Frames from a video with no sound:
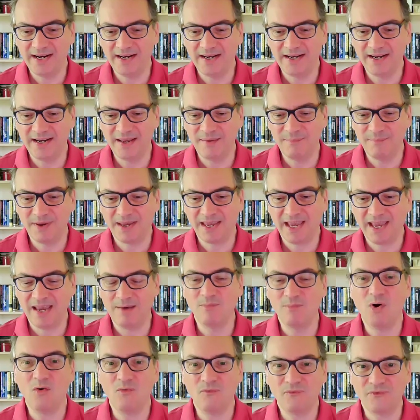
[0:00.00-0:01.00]
it
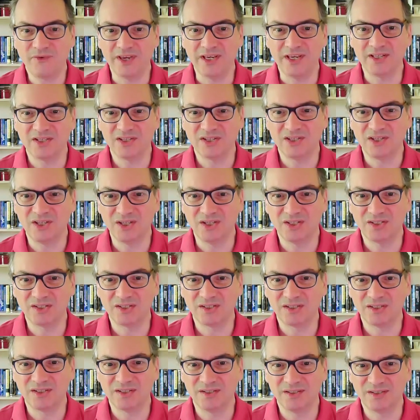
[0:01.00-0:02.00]
became obvious that
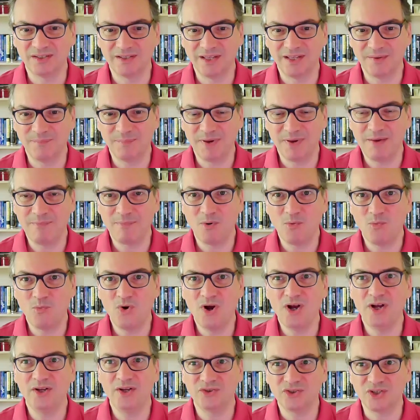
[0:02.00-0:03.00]
people
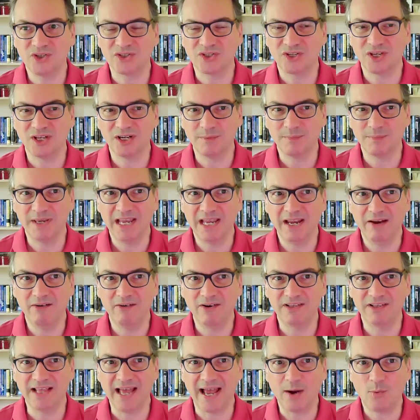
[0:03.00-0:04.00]
weren't just going to be
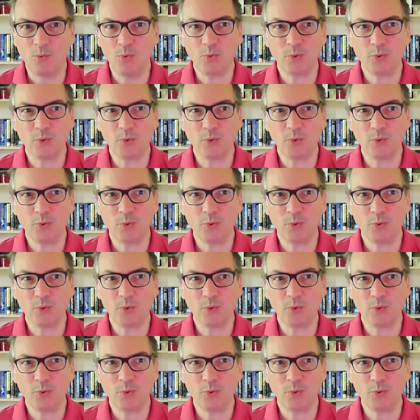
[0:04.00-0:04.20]
hearing that